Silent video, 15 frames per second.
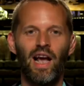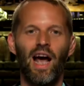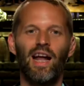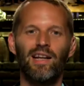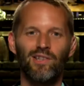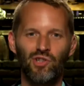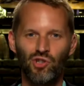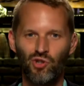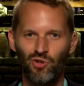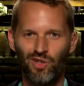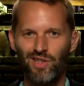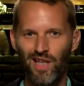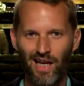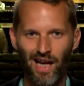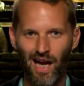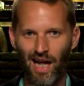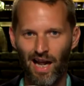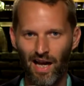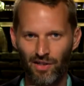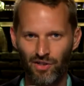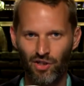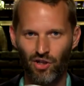and as soon as they got
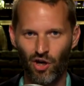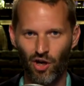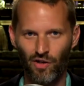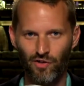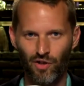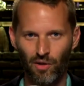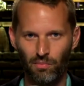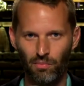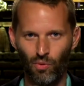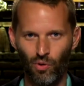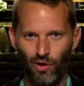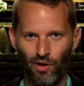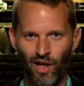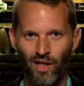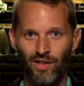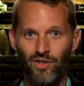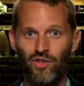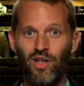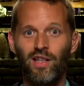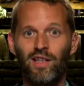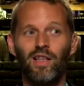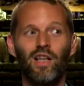house of cards on board
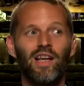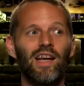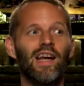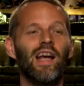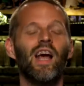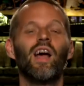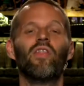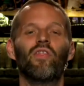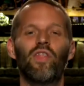suddenly